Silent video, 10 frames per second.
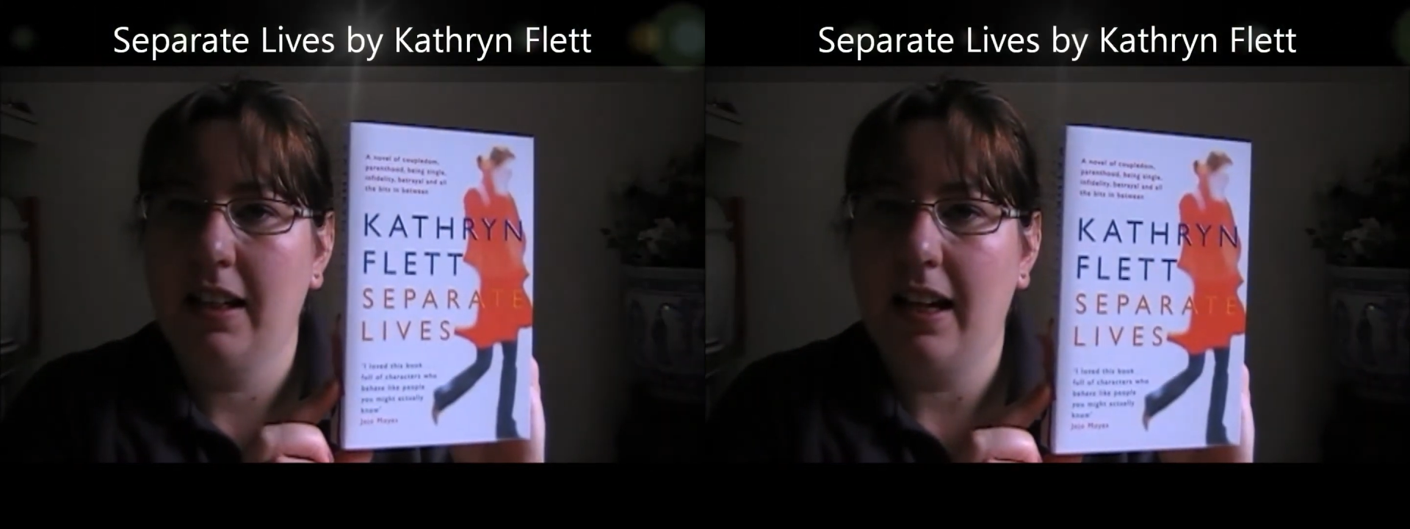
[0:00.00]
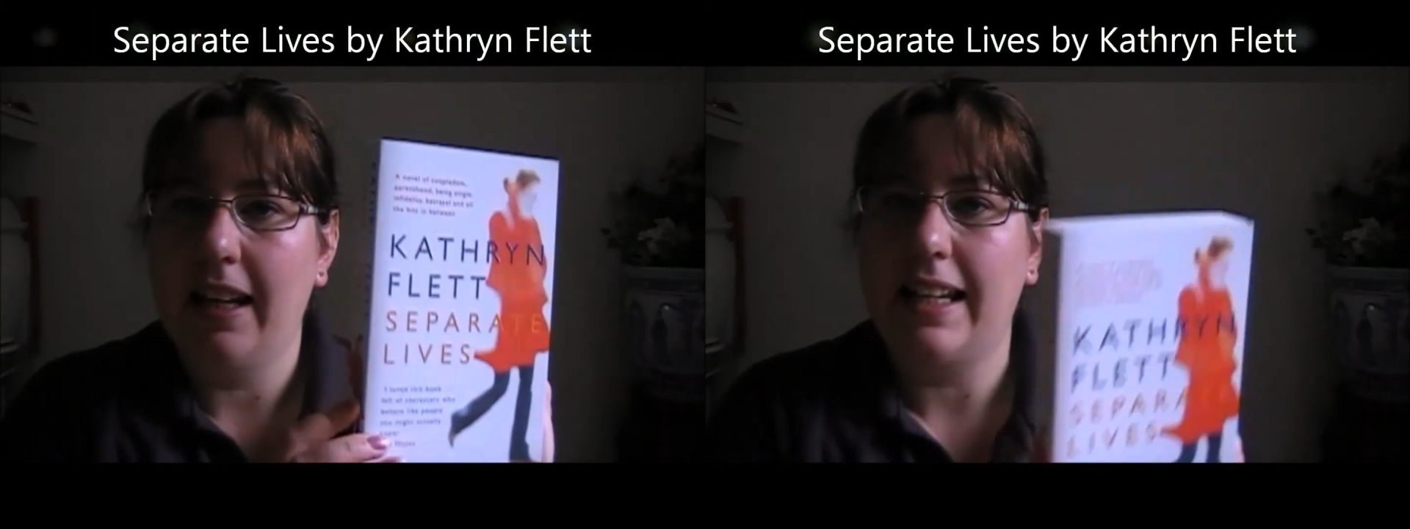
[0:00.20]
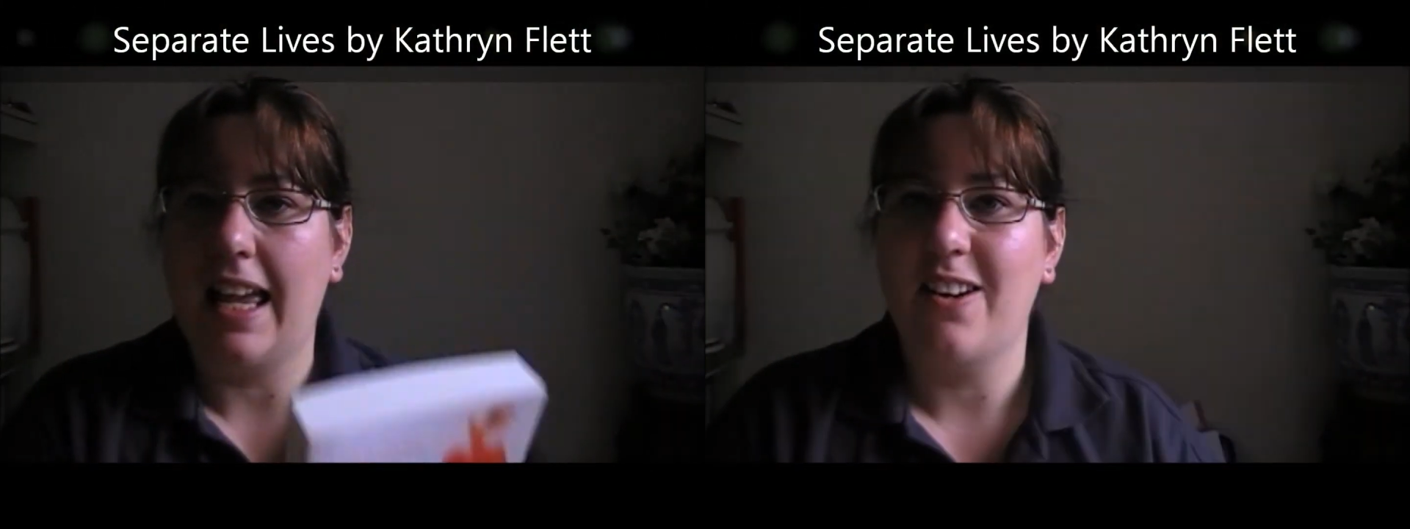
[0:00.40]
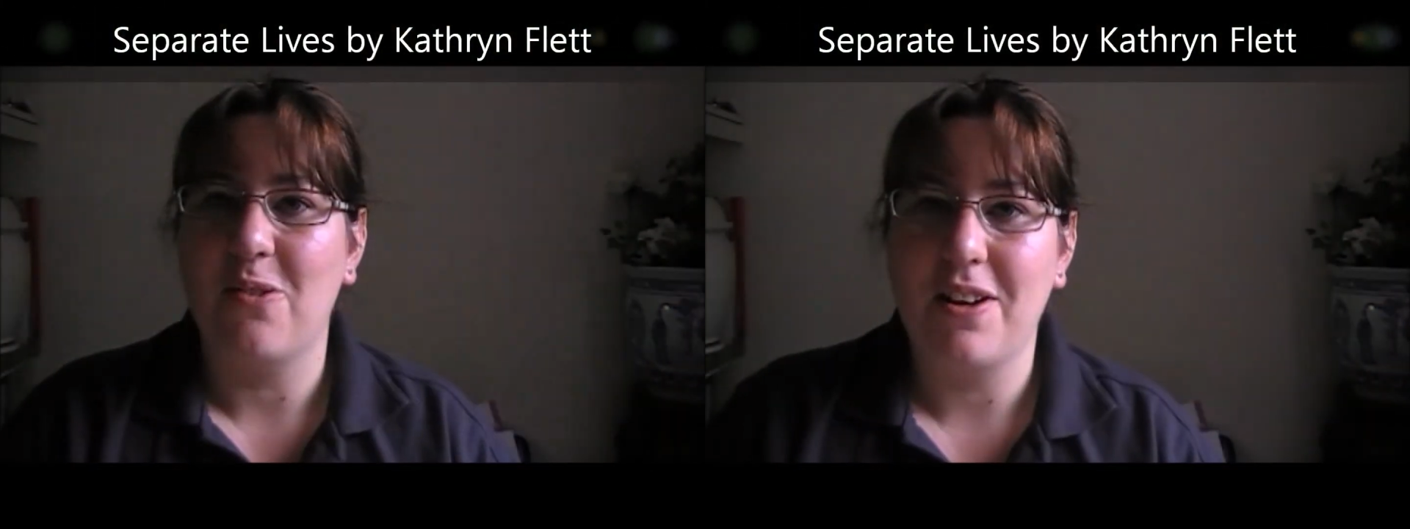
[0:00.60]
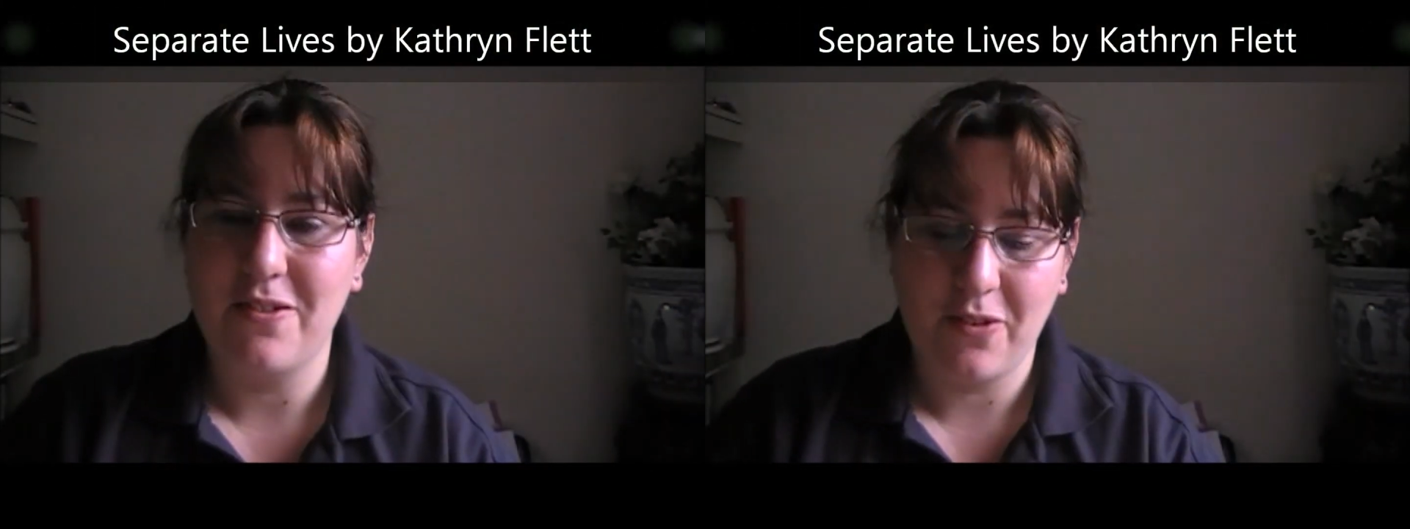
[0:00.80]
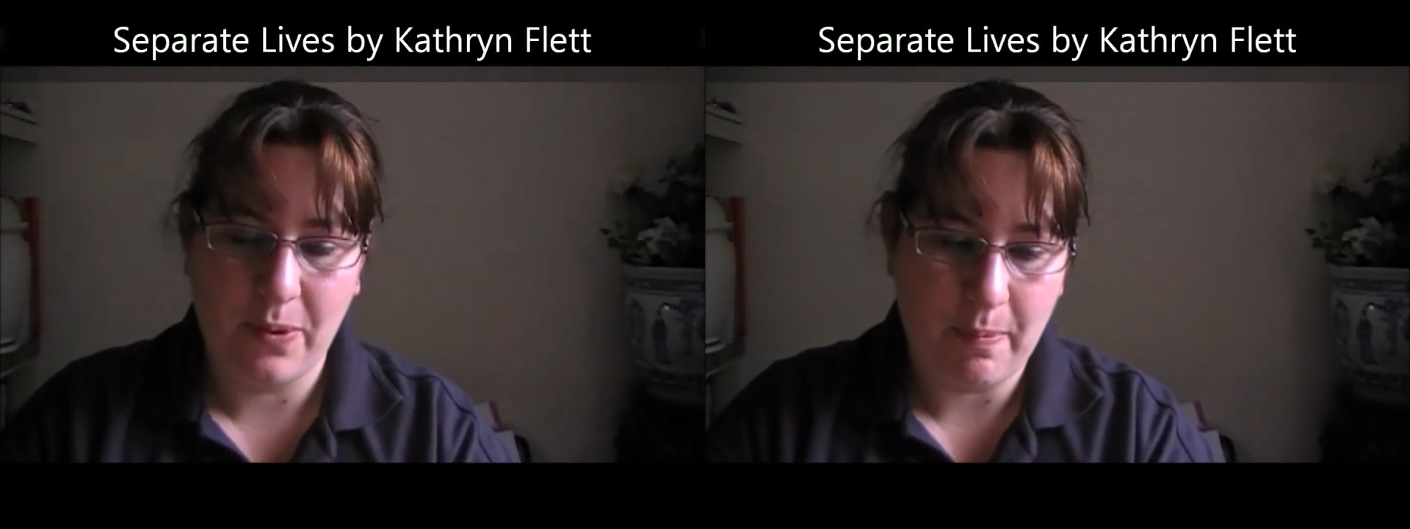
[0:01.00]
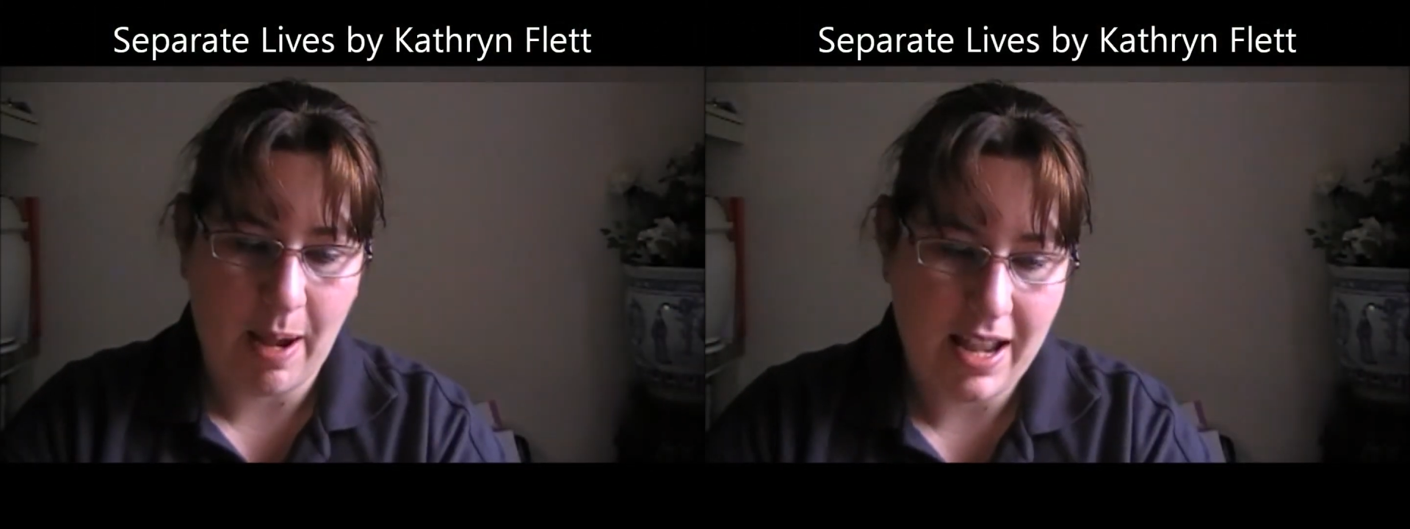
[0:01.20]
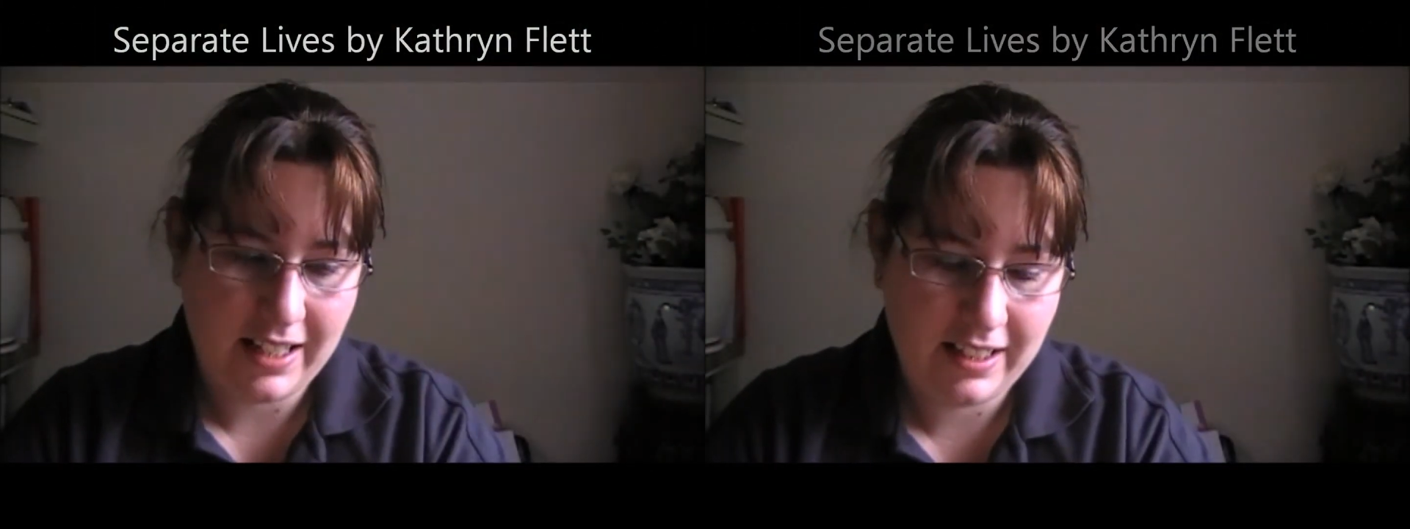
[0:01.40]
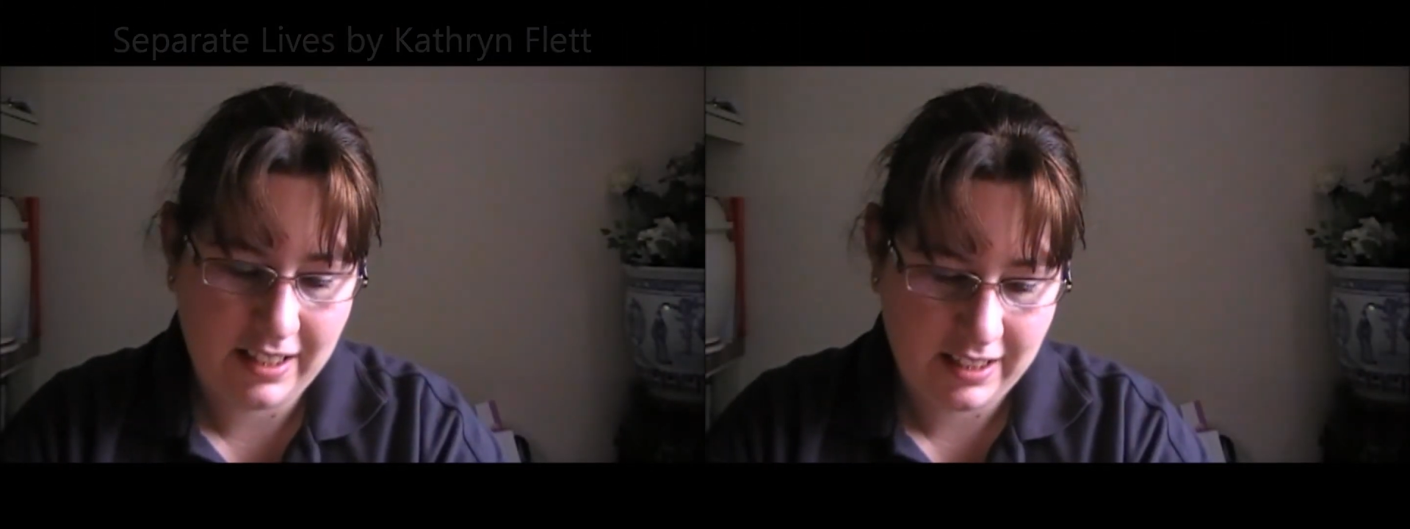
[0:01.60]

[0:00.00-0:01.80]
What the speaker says: And again, I'll read from the back,